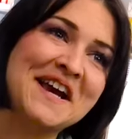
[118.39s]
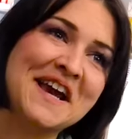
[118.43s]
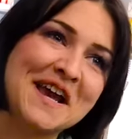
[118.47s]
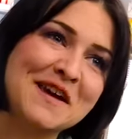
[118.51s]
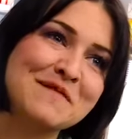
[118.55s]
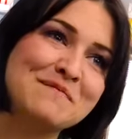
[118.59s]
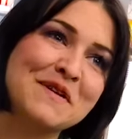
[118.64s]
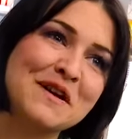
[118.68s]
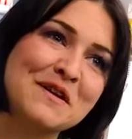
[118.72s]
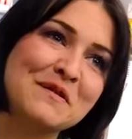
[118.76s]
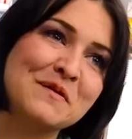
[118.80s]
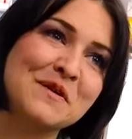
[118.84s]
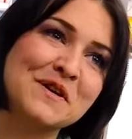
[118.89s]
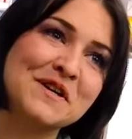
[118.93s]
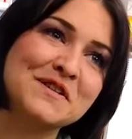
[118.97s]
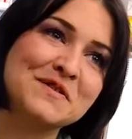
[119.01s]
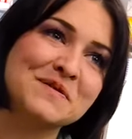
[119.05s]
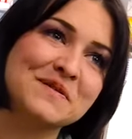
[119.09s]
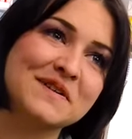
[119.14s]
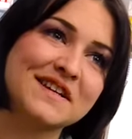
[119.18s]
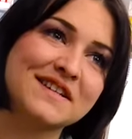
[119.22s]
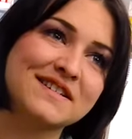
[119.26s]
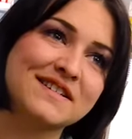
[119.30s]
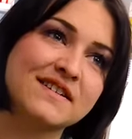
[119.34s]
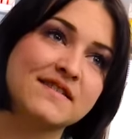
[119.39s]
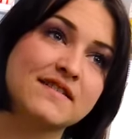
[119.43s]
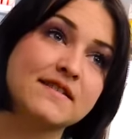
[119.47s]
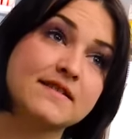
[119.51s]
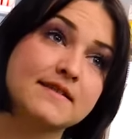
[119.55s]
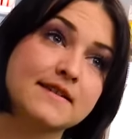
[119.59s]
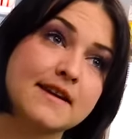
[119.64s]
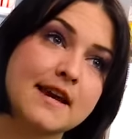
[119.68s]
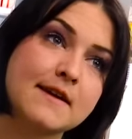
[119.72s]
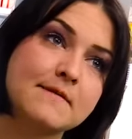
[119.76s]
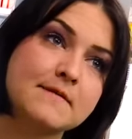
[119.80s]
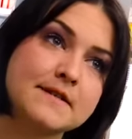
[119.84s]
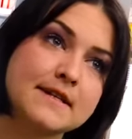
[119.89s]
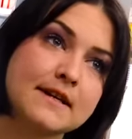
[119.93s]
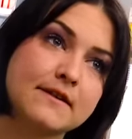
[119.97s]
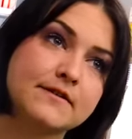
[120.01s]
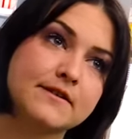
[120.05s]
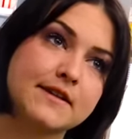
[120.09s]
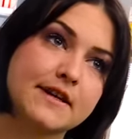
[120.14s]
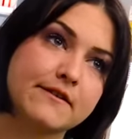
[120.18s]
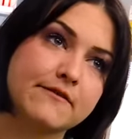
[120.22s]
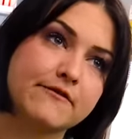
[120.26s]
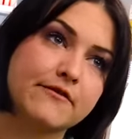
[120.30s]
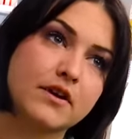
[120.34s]
I ate my words when I said this game
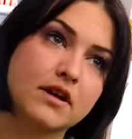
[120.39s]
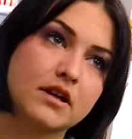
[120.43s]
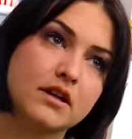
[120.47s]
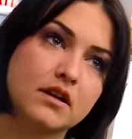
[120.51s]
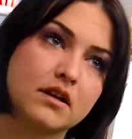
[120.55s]
sounds like fun.